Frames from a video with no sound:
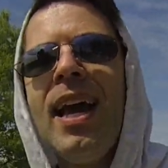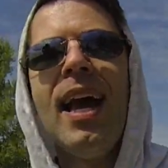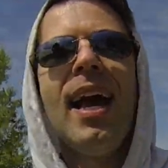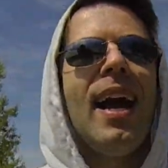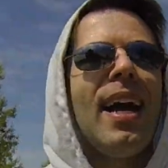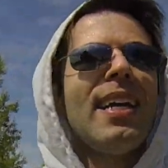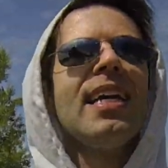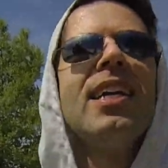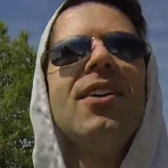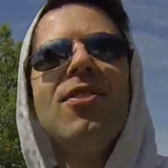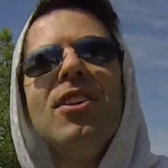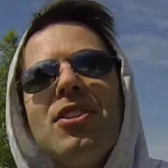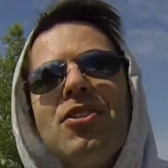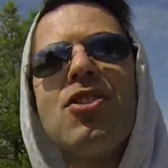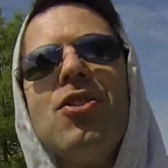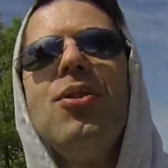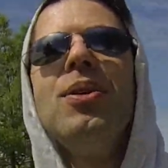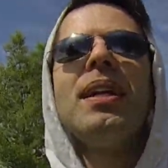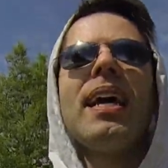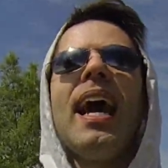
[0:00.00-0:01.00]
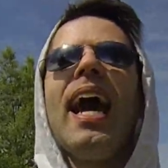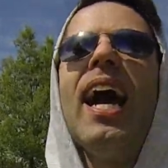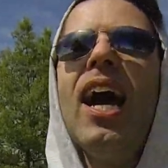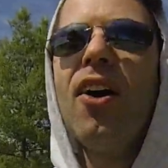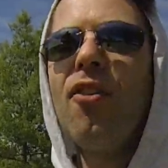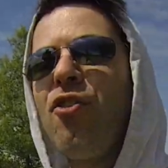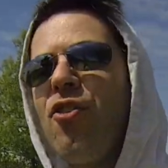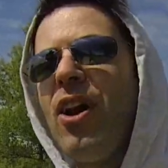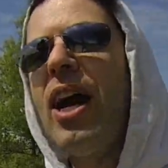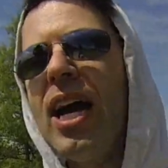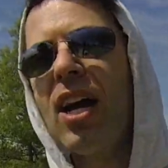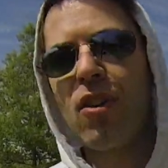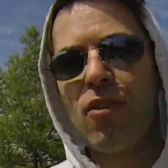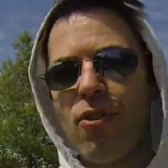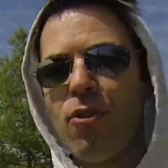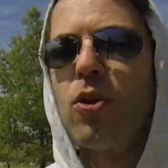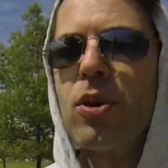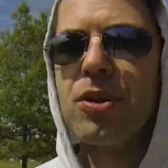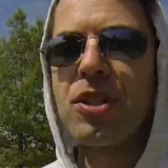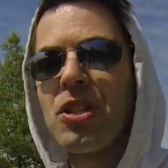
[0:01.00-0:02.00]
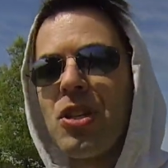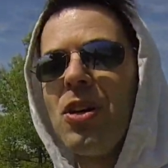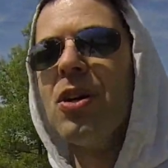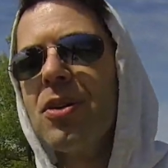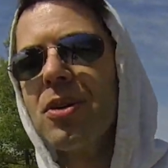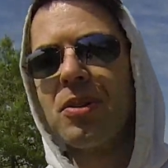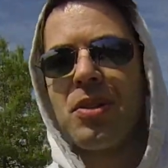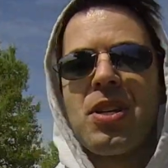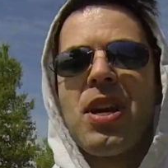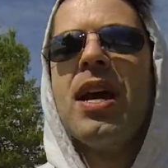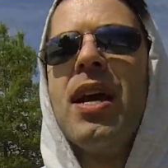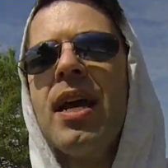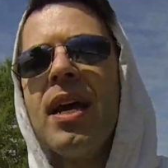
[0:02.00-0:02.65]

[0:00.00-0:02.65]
I give it two and a half out of four stars.